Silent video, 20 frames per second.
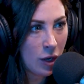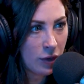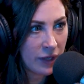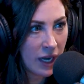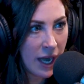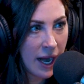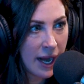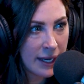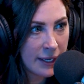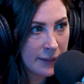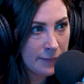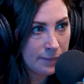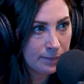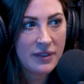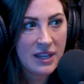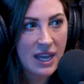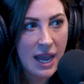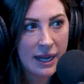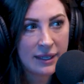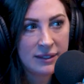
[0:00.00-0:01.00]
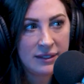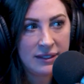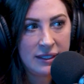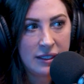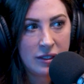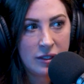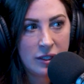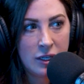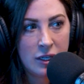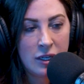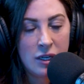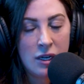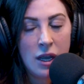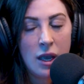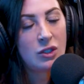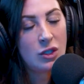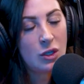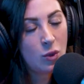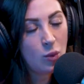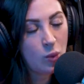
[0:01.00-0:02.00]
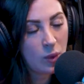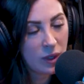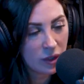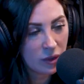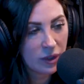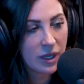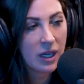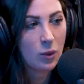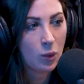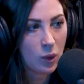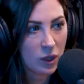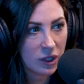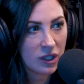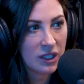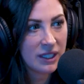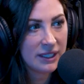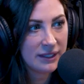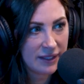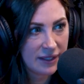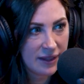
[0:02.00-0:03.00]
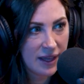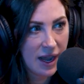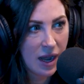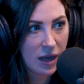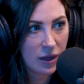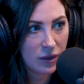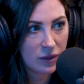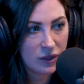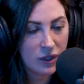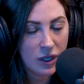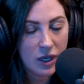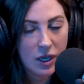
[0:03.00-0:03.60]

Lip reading: overhang on the exterior because you will get water into the house.